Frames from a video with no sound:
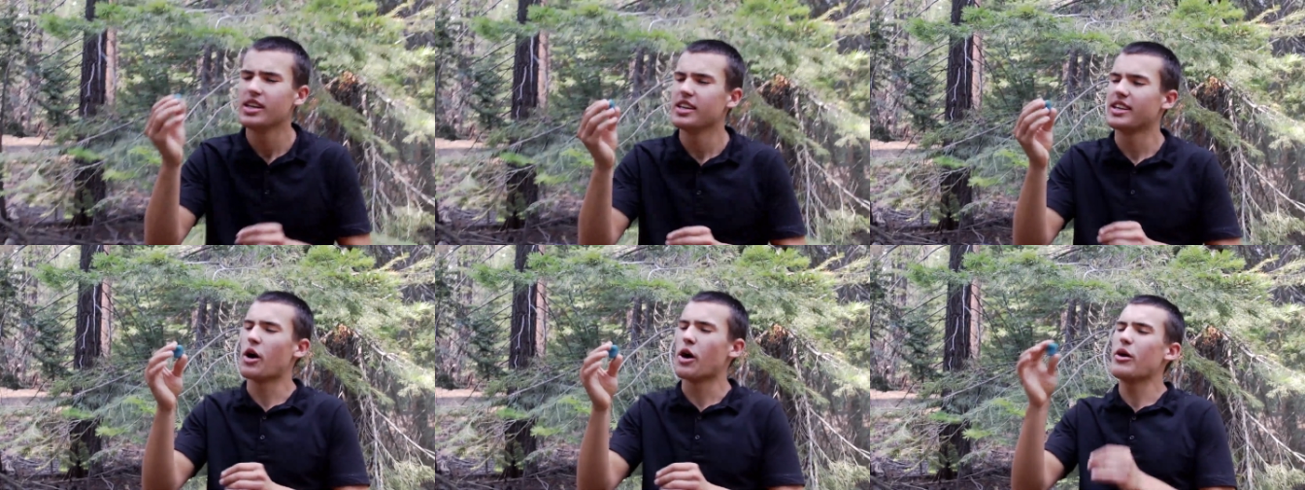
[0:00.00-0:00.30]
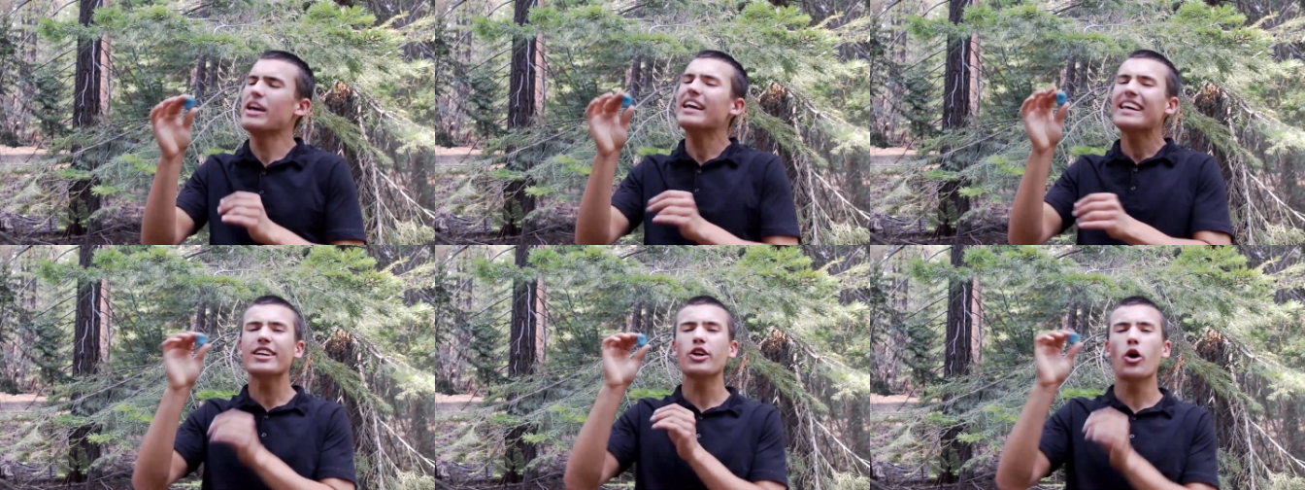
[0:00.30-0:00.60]
Now,
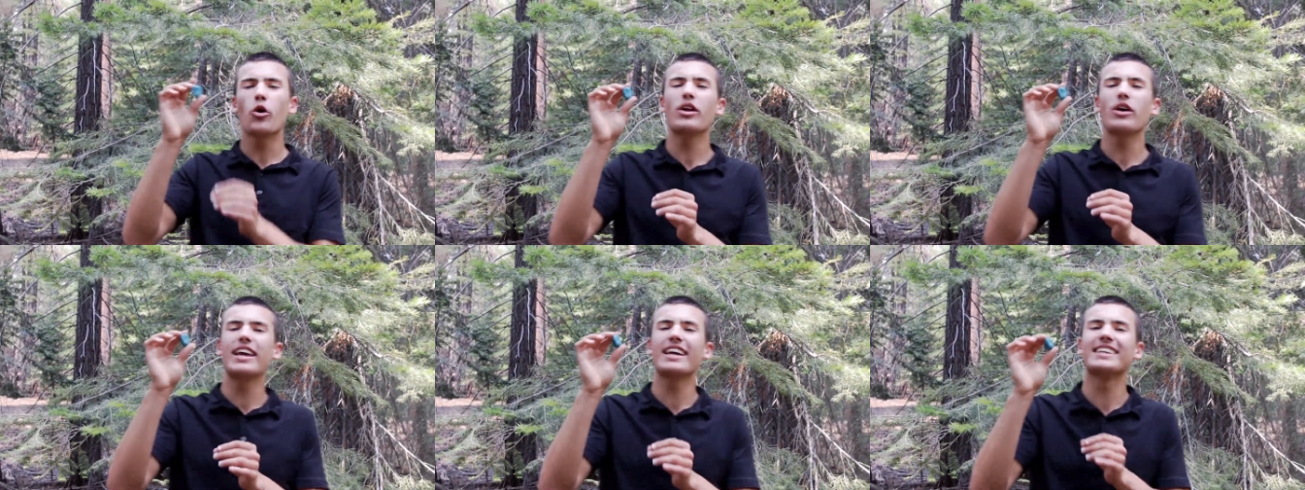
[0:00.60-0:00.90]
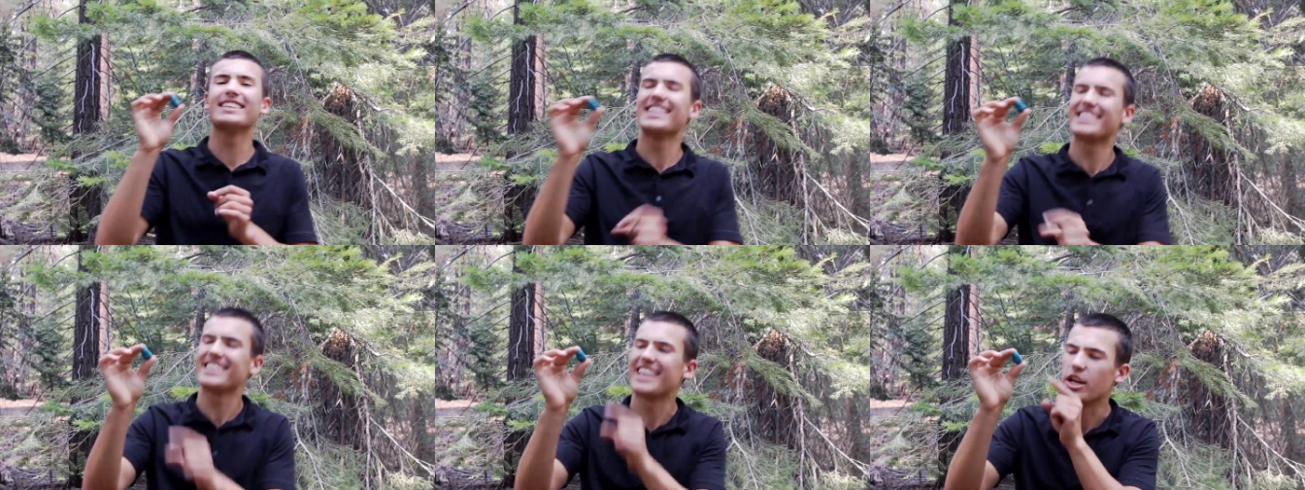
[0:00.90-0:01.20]
it can only
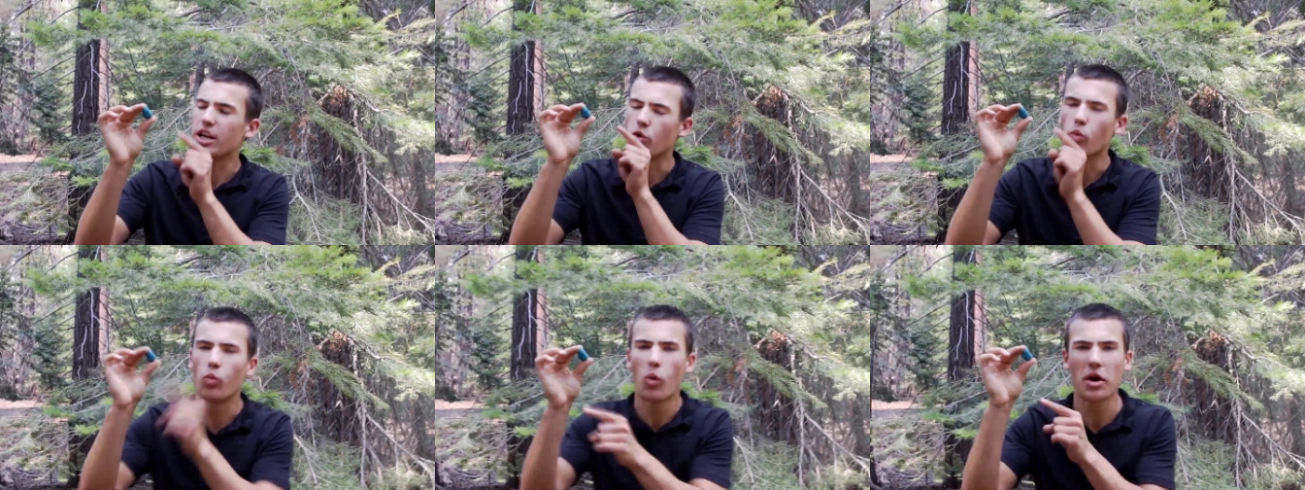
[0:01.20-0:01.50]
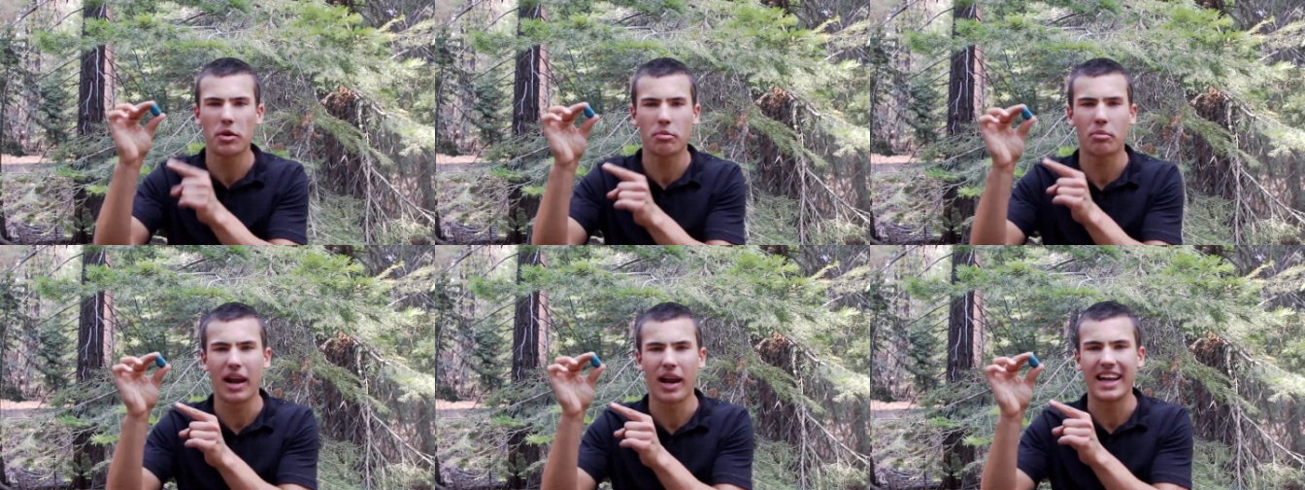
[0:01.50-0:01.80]
exist in
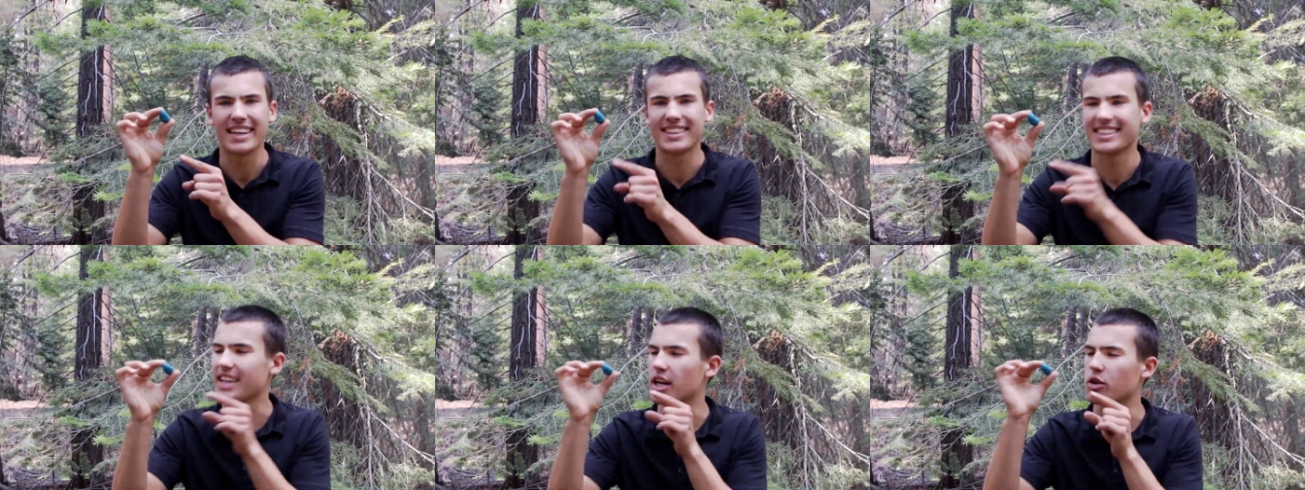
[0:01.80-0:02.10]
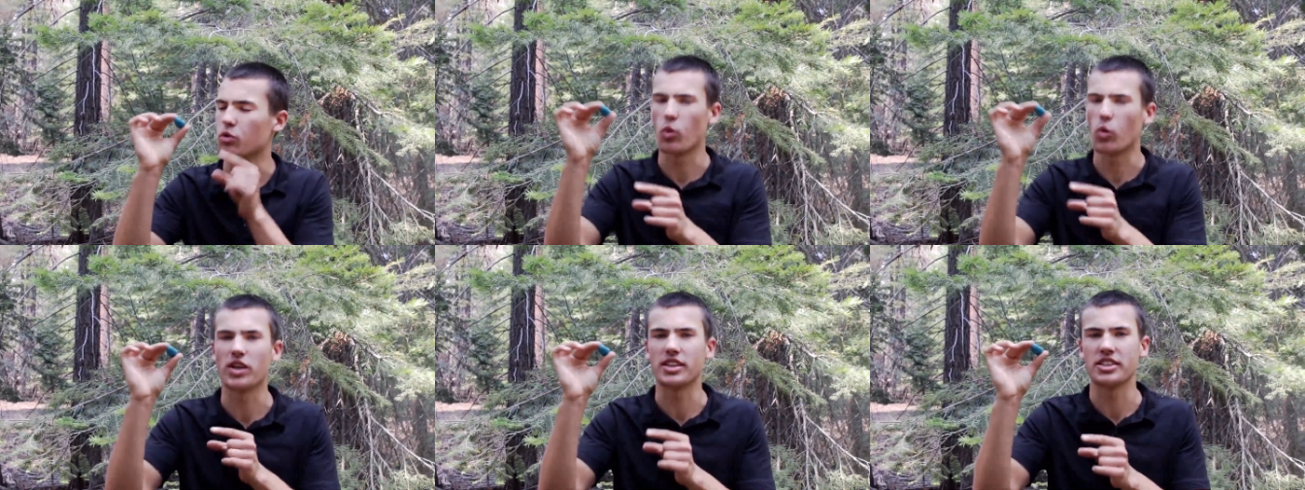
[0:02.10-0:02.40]
one place
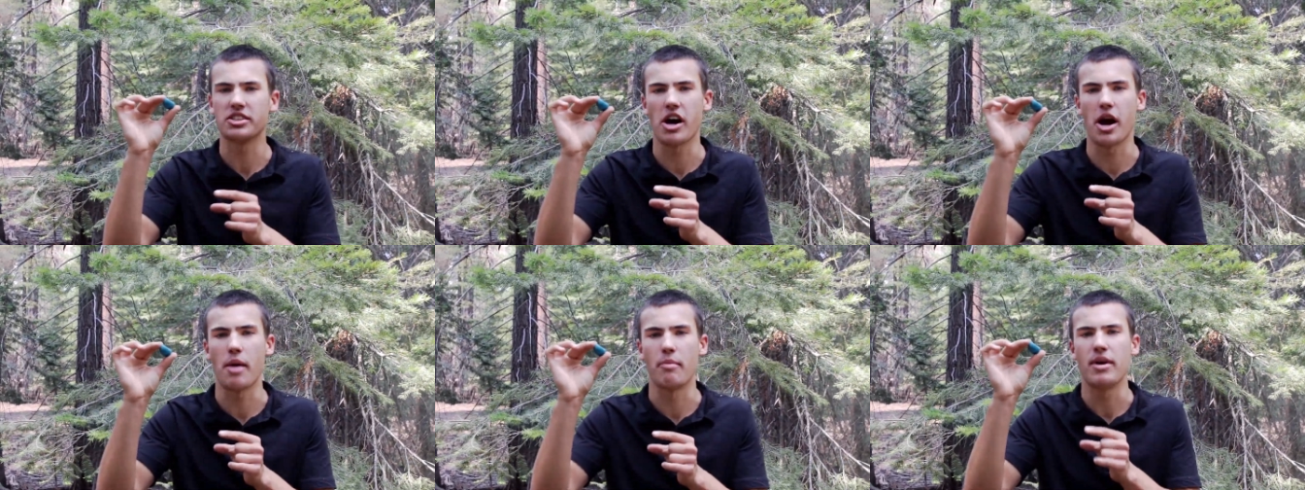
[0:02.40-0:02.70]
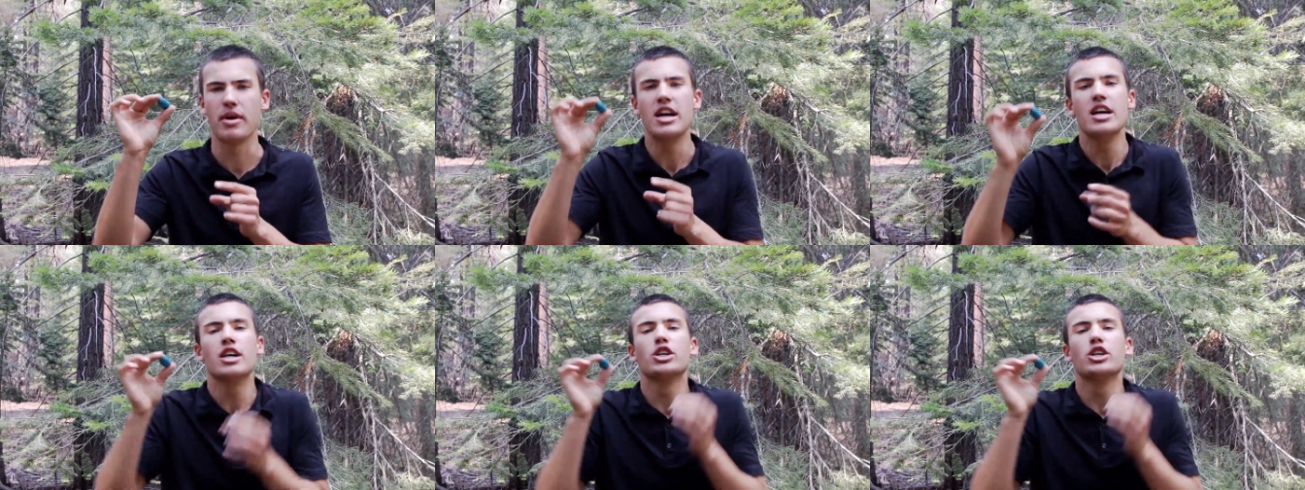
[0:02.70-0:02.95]
at one time,